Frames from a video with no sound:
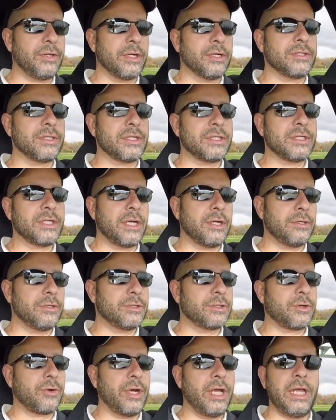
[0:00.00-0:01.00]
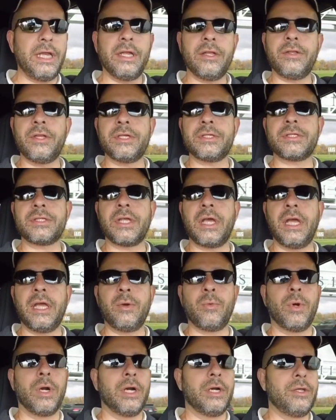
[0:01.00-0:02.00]
There's a center screen in this
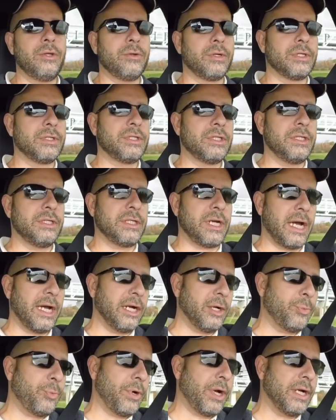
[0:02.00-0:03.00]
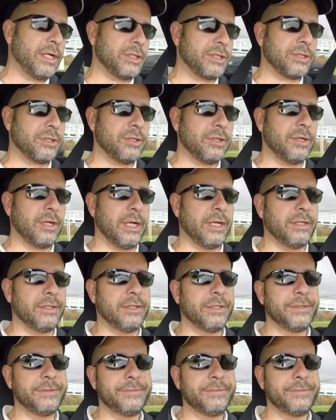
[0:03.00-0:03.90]
thing where you can see tire pressure and